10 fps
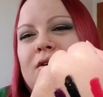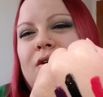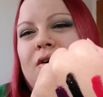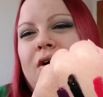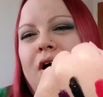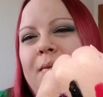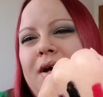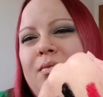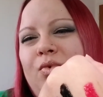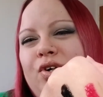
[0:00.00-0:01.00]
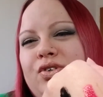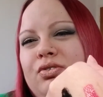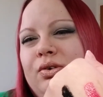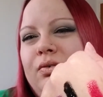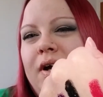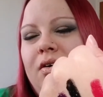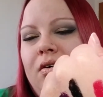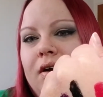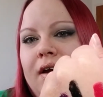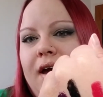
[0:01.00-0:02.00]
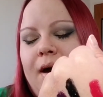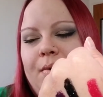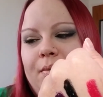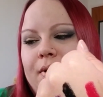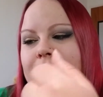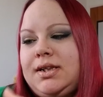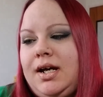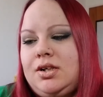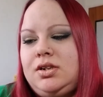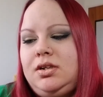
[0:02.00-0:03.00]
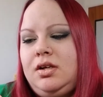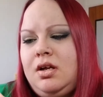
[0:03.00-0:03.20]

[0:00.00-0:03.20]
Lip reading: coming a more true red on camera, but it's actually